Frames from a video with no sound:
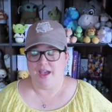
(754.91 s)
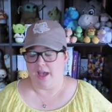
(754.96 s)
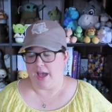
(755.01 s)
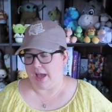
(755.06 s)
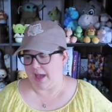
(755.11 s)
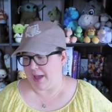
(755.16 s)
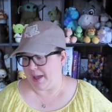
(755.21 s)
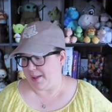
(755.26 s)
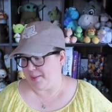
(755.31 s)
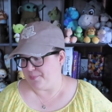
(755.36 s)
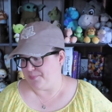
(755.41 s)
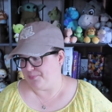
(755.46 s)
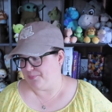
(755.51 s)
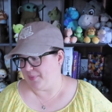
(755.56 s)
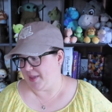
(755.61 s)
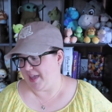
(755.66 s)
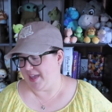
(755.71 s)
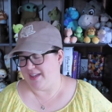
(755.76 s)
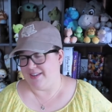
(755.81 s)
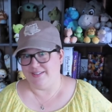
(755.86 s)

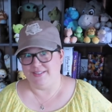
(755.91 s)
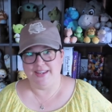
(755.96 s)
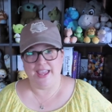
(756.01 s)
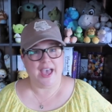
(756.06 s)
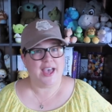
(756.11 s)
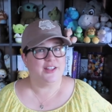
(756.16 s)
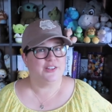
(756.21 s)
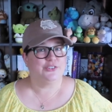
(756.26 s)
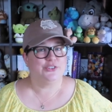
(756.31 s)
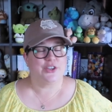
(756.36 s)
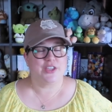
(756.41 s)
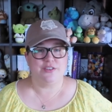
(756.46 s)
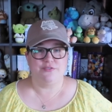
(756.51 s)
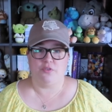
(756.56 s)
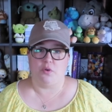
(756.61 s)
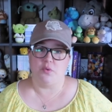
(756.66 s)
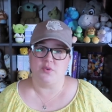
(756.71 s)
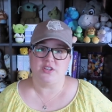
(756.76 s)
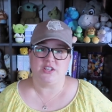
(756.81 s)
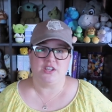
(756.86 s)
And yeah, looking
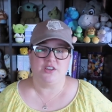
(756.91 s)
forward to